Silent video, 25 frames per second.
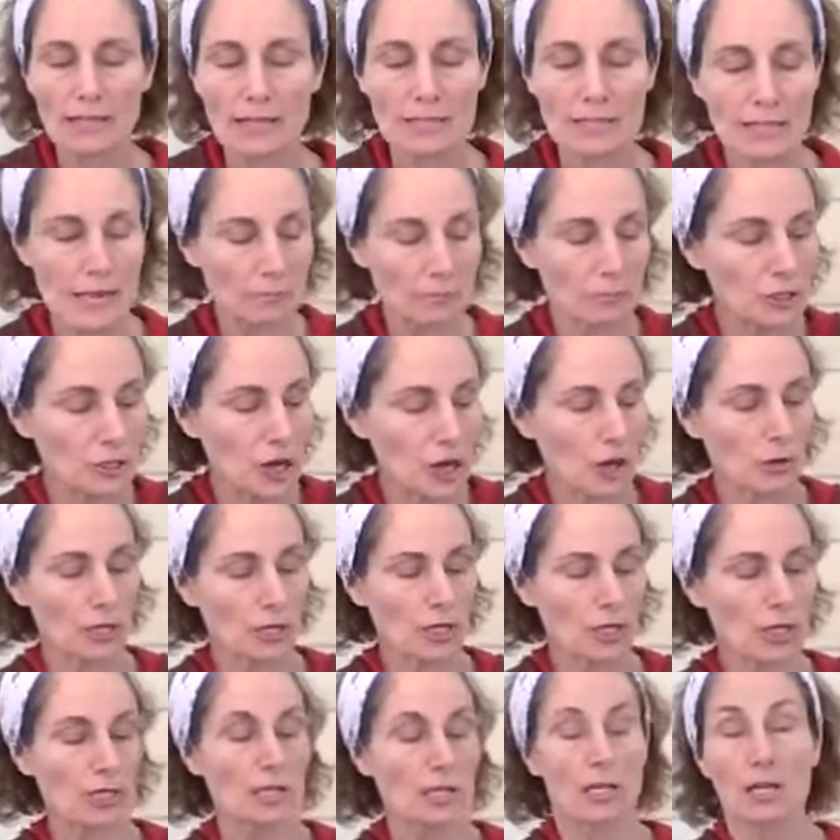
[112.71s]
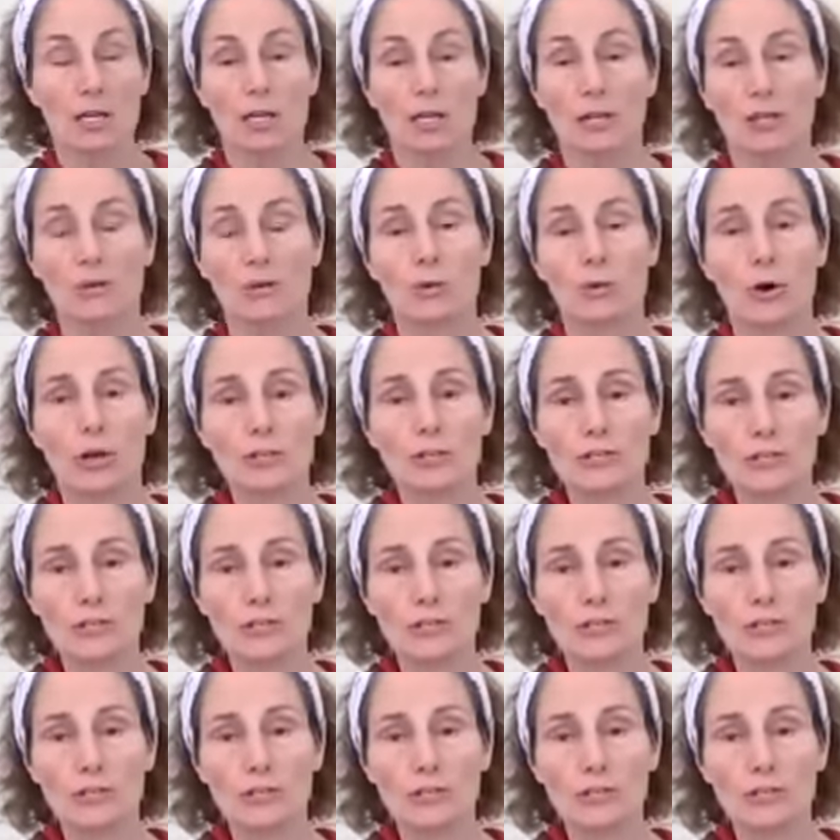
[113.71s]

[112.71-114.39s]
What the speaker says: the same token, you